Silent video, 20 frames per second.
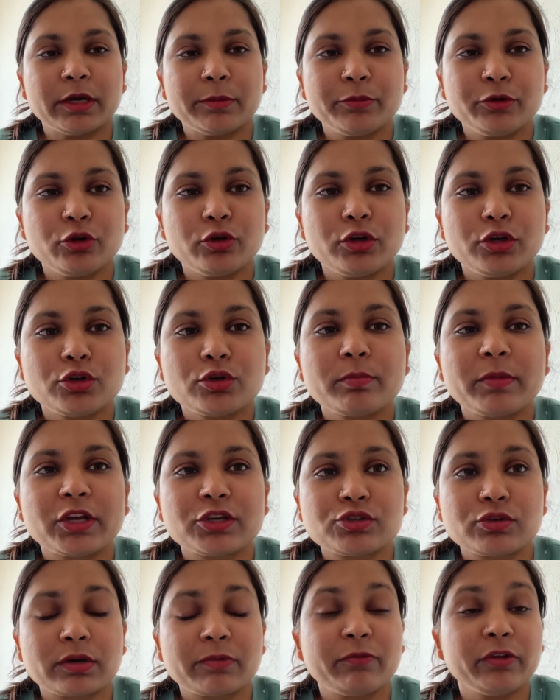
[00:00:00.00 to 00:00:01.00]
you need to make
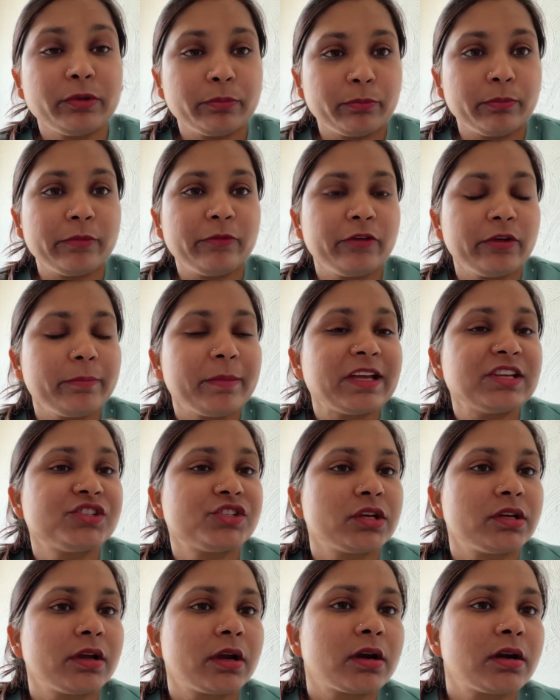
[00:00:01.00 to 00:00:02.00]
sure, we
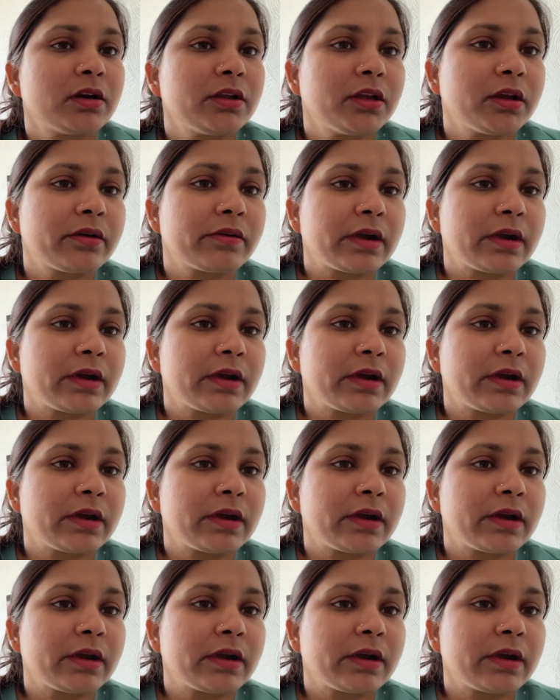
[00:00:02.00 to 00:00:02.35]
mentioned earlier,